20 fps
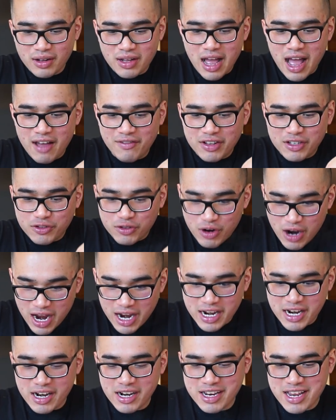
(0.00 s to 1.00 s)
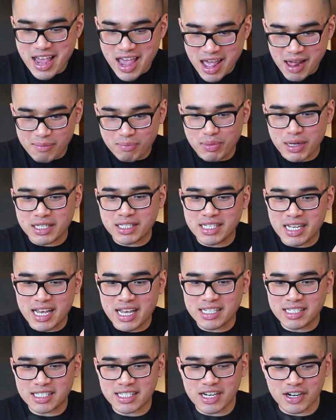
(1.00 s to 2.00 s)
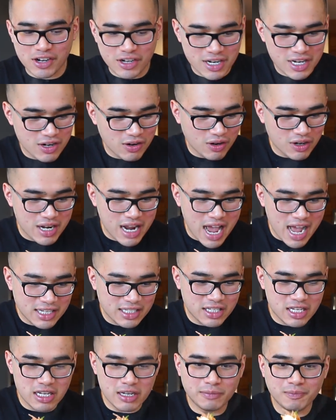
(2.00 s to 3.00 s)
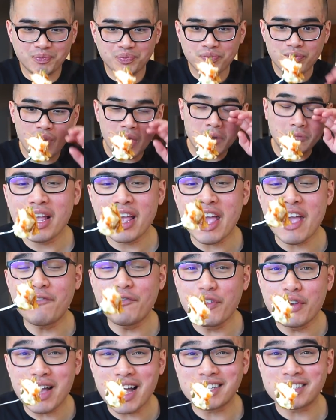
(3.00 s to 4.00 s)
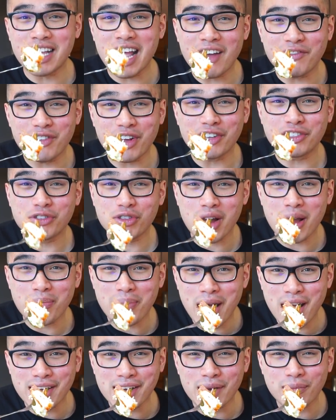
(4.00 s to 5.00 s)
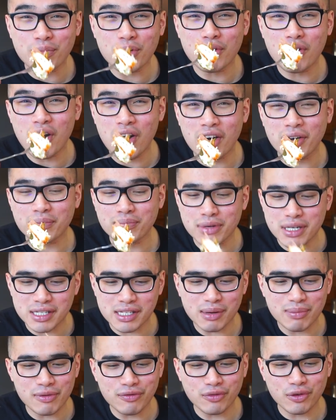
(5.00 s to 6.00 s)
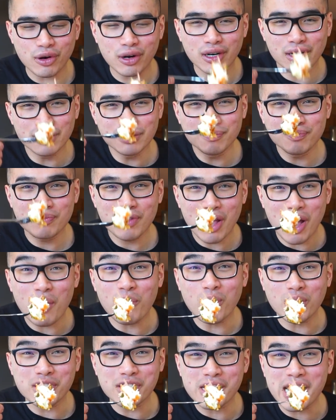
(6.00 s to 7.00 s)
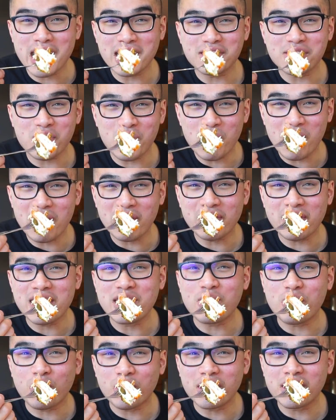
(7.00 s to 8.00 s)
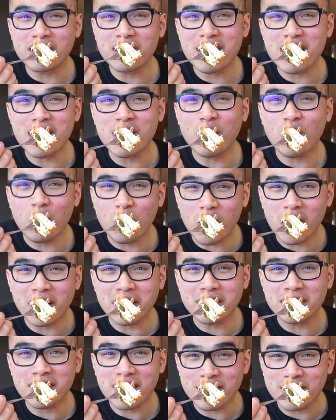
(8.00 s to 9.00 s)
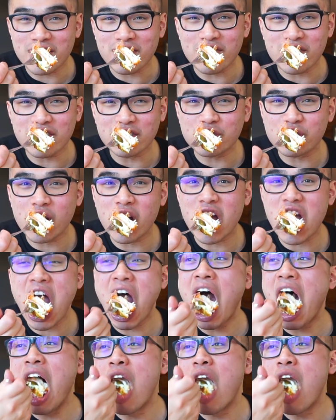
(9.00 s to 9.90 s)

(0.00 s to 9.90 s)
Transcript: haven't tried it yet, but say it's dirty or nasty. If you guys have not tried pineapple on pizza before, I want you guys to go out and order a Hawaiian and give it a try.